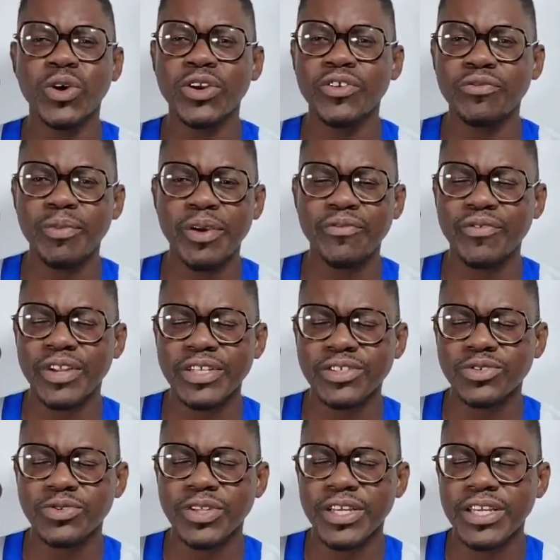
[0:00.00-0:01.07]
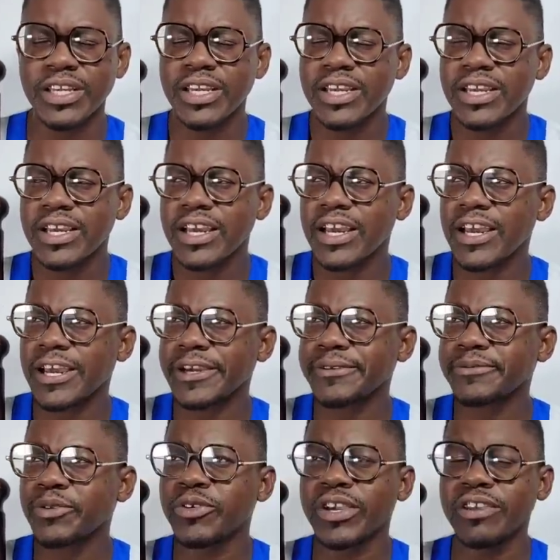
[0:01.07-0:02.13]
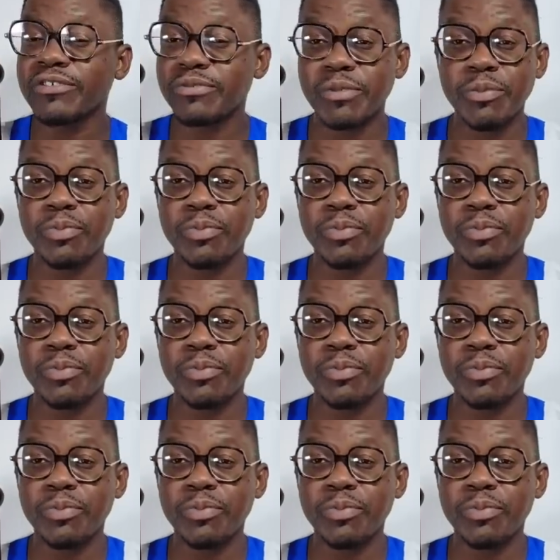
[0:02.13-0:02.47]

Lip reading: one of my friends today who gives me